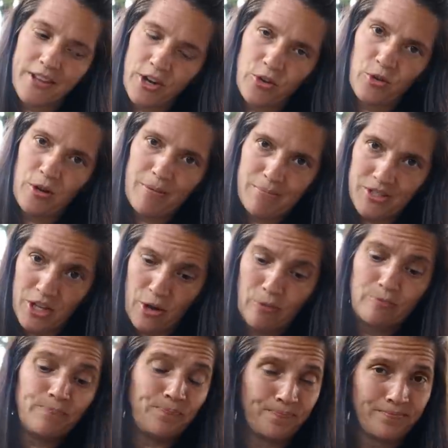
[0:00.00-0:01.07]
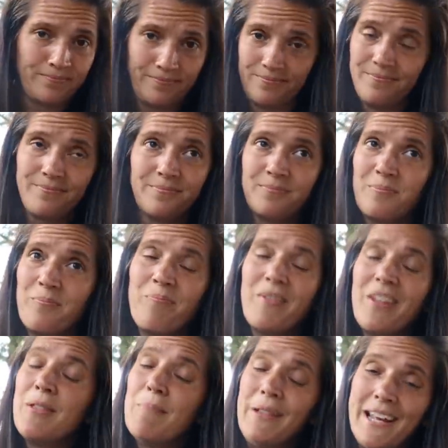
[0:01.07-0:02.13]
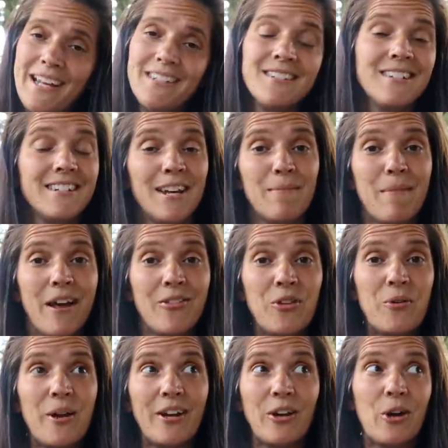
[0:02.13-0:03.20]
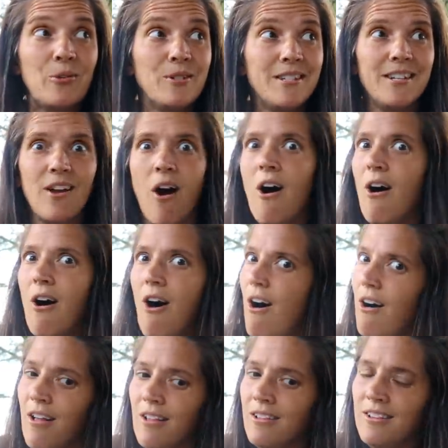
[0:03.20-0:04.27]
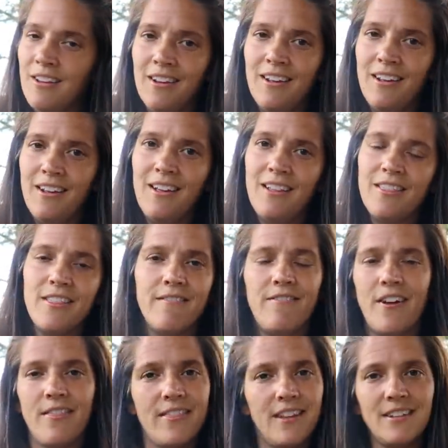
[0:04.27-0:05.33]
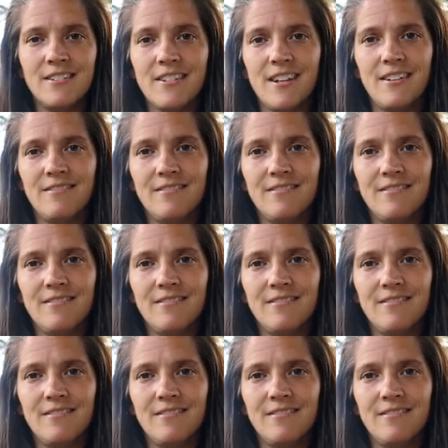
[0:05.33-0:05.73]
they grew up. So the plan is to take Matthew and go see all the fun things that.